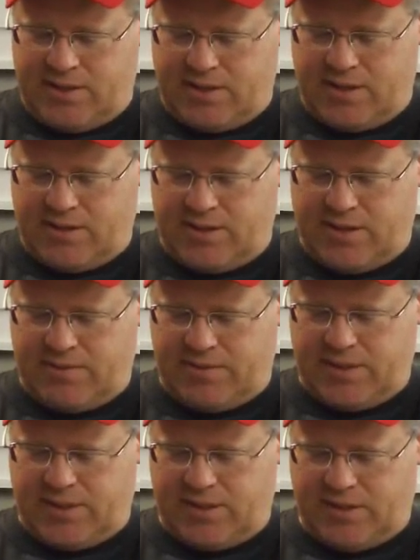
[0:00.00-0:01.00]
go to the
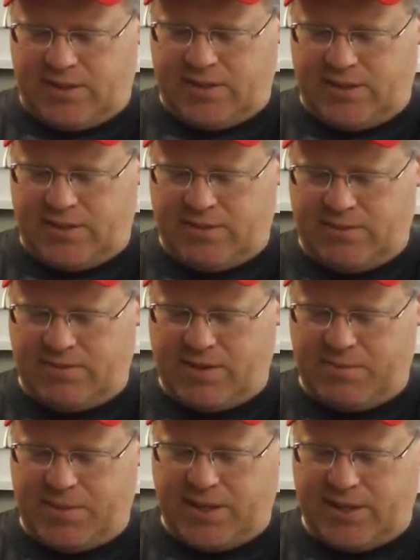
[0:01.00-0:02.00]
original
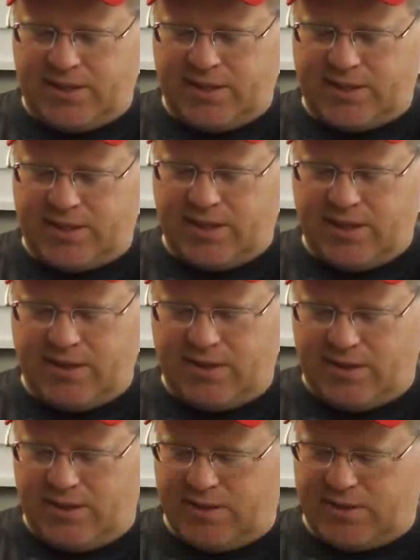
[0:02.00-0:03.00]
pages,
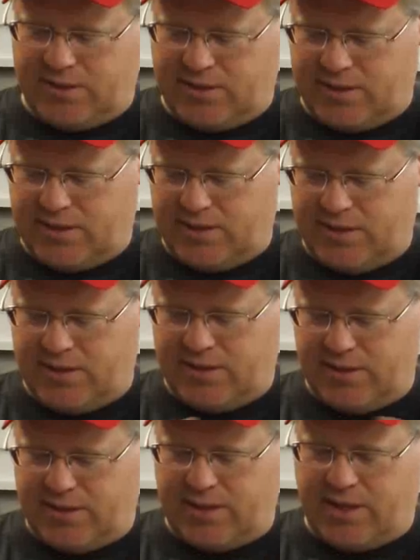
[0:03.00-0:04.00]
articles, and
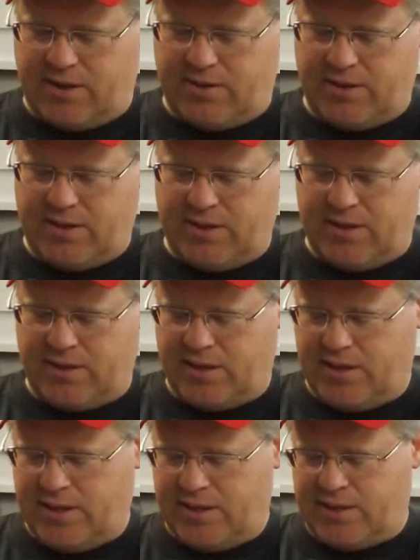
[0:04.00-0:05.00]
see how ugly
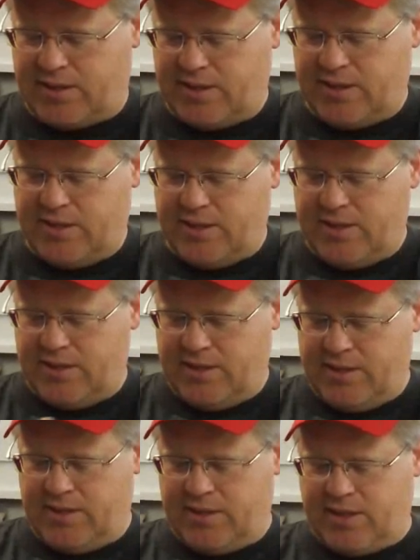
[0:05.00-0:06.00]
it is.
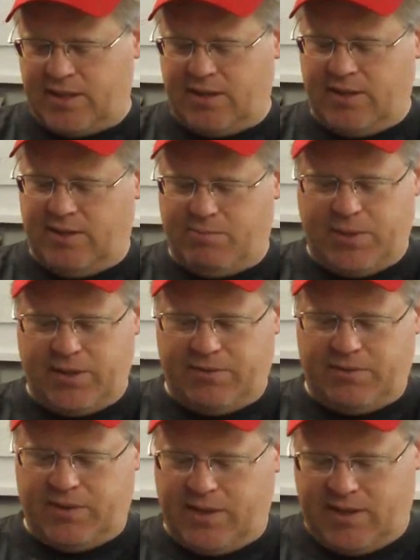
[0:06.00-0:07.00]
It's like you leave
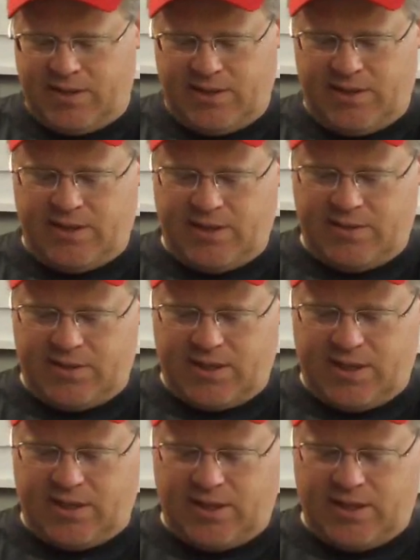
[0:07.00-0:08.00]
beautiful land and then go to
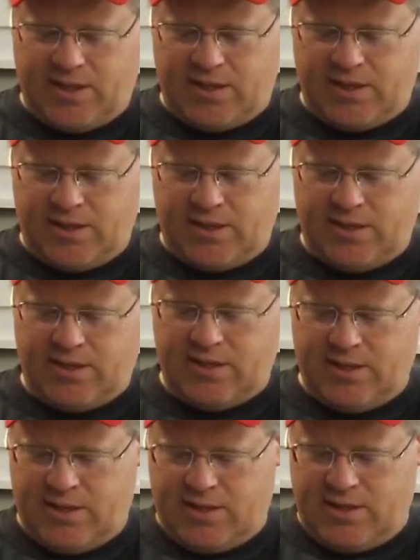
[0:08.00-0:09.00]
ugly land.
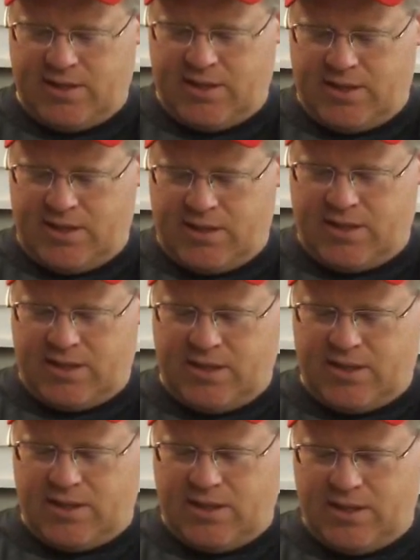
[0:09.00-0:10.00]
And what's cool is you can
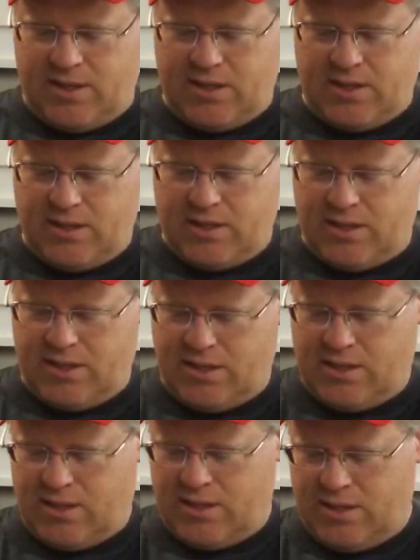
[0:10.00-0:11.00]
see what other people are
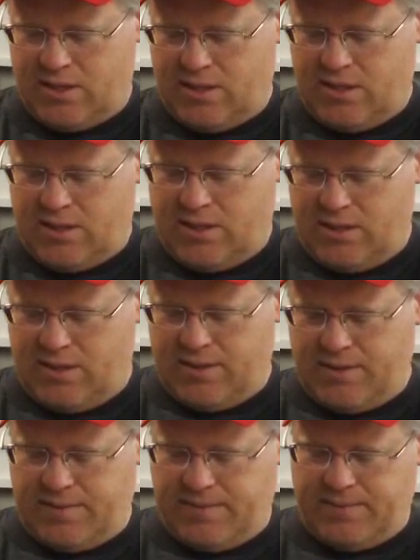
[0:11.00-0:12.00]
saying about that
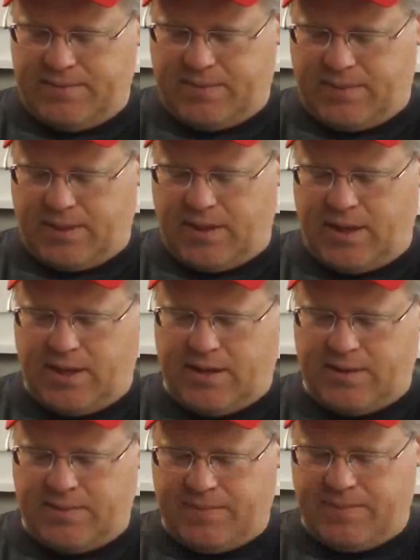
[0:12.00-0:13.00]
article as well, which is
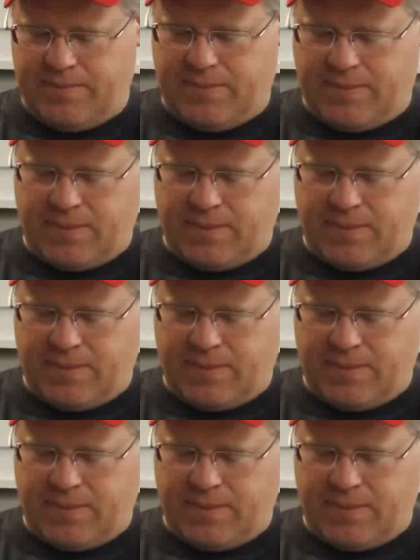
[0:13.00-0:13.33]
interesting.